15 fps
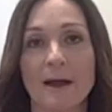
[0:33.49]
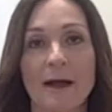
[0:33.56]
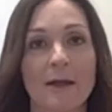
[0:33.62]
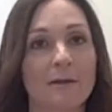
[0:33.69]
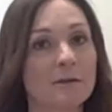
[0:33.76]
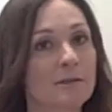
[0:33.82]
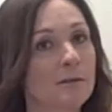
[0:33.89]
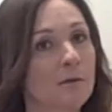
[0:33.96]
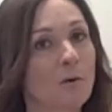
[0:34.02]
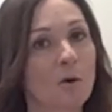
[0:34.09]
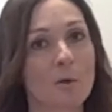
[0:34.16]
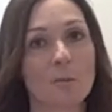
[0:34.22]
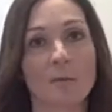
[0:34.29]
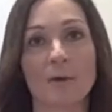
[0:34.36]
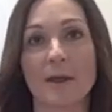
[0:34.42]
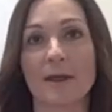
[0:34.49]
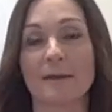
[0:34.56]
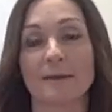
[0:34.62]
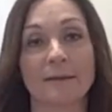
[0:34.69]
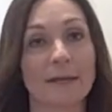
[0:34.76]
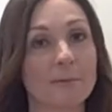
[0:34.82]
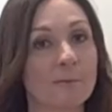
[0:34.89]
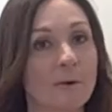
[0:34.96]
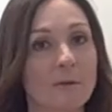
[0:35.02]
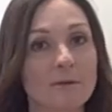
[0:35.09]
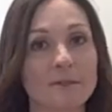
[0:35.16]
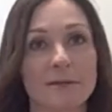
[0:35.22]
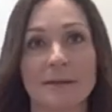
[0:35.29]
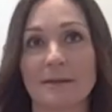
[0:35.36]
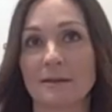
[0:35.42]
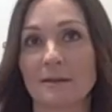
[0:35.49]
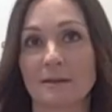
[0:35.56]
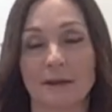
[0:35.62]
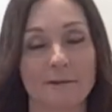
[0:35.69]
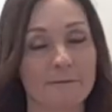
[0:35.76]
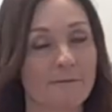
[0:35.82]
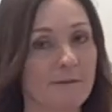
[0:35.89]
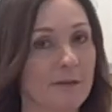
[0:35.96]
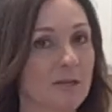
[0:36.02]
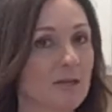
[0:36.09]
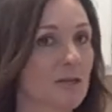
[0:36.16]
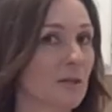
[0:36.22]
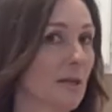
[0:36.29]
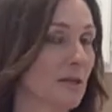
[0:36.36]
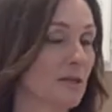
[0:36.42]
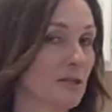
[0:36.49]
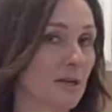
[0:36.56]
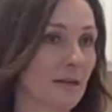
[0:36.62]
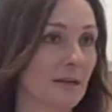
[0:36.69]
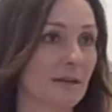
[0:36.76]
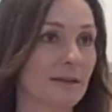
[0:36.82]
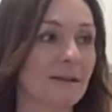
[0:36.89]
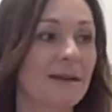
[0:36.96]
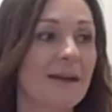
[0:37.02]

I also incorporate lean protein, a lot of fish, a lot of chicken,